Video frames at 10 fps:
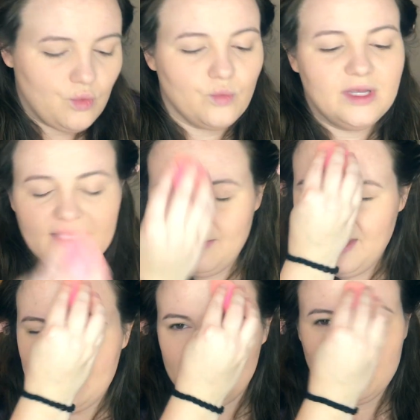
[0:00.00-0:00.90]
really
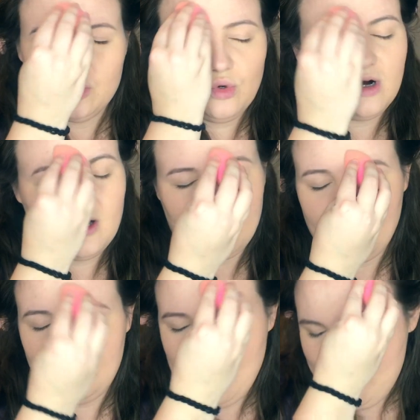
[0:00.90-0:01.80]
make sure
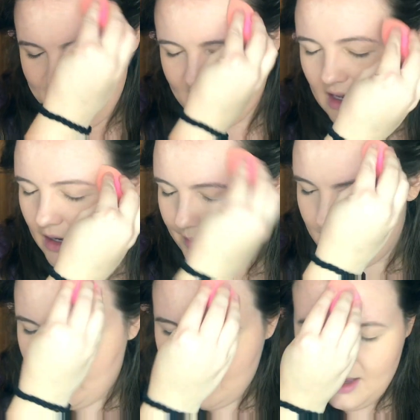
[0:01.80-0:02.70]
that makeup
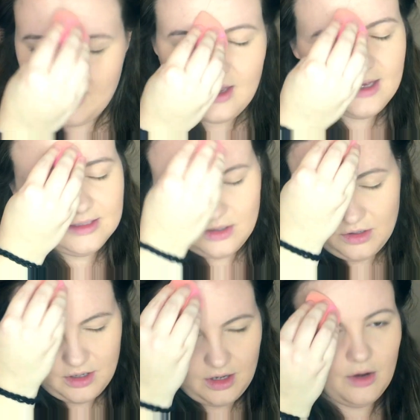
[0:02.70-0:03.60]
isn't
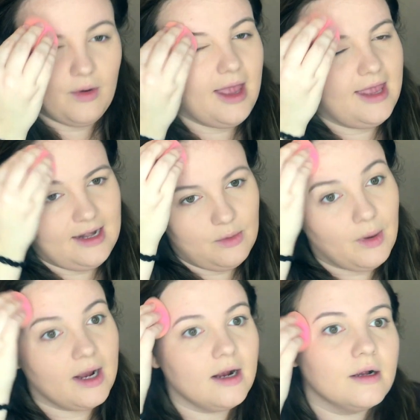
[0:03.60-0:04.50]
gonna go
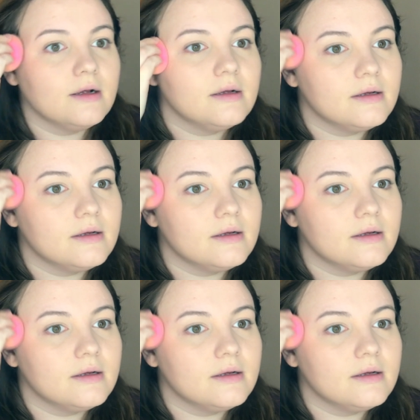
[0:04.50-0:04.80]
anywhere.